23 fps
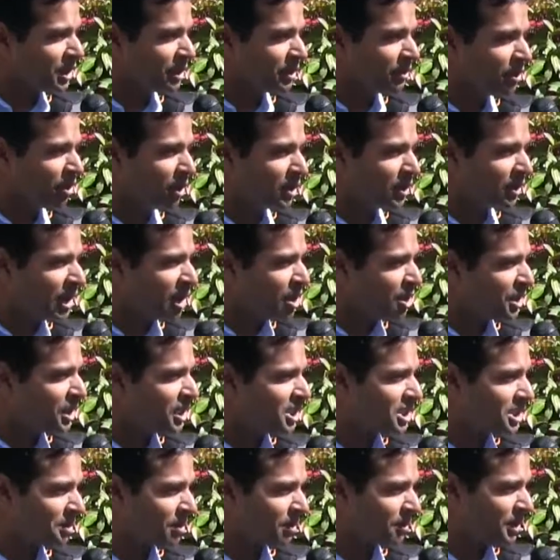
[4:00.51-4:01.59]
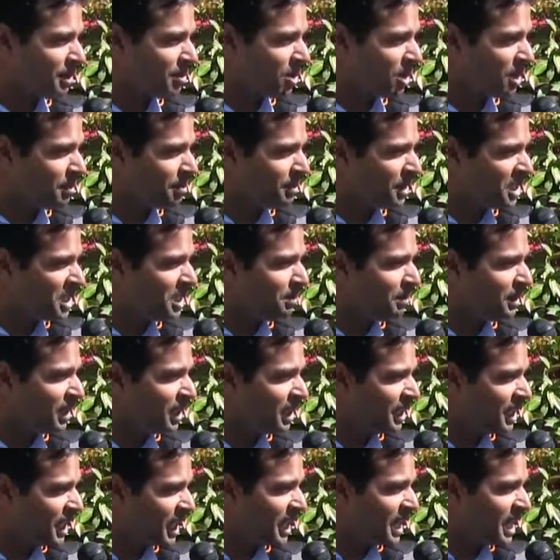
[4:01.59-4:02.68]
on, on routing, some of them are on B G
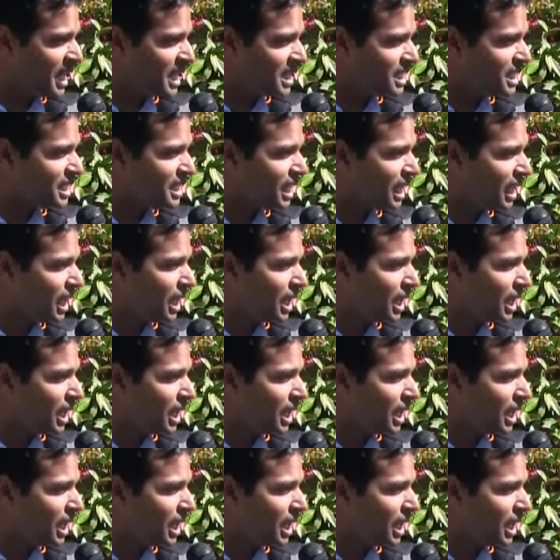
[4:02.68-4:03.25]
P, D N S,